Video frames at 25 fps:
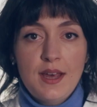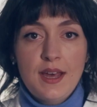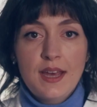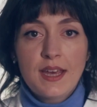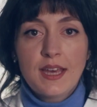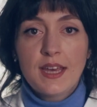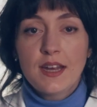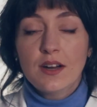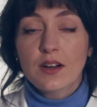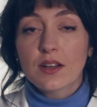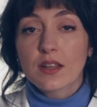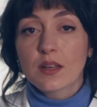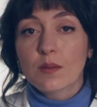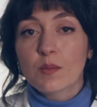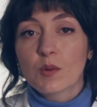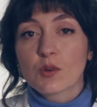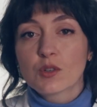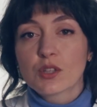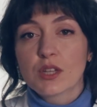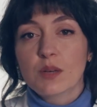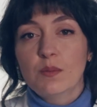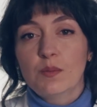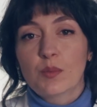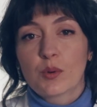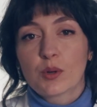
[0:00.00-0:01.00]
Here, the
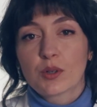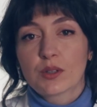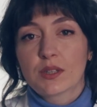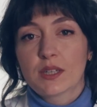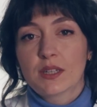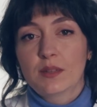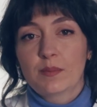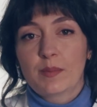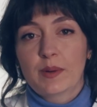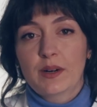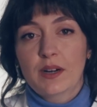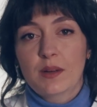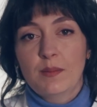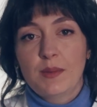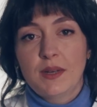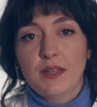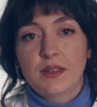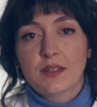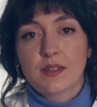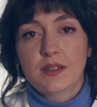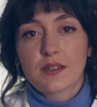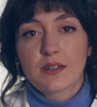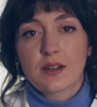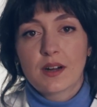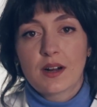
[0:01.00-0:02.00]
most important
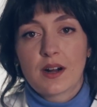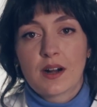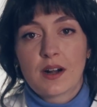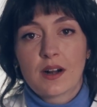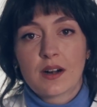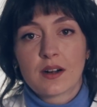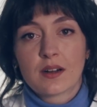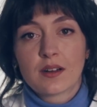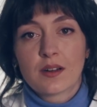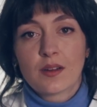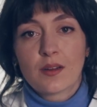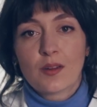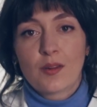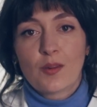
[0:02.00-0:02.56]
parameters are